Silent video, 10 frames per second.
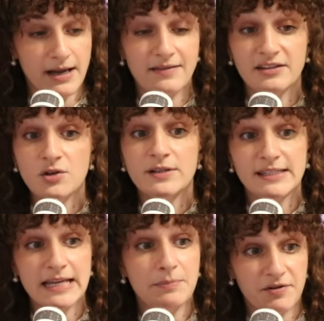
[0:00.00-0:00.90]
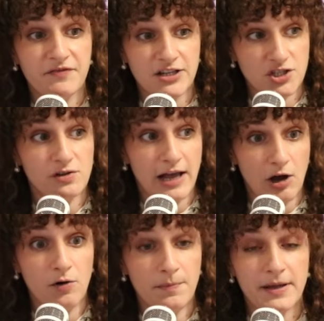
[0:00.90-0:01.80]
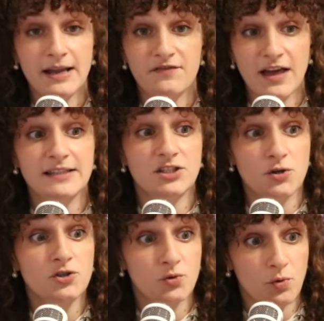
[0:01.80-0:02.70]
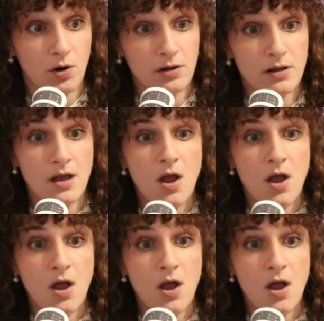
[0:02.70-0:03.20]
And then you would seek professional help if that's your tool,